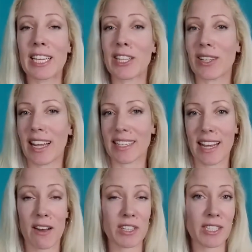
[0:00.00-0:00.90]
You'll get to
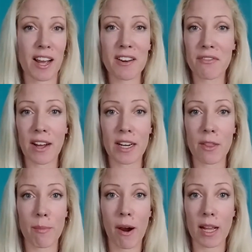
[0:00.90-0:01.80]
have a ton of fun in
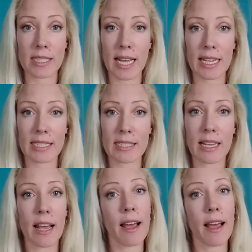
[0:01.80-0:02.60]
the process,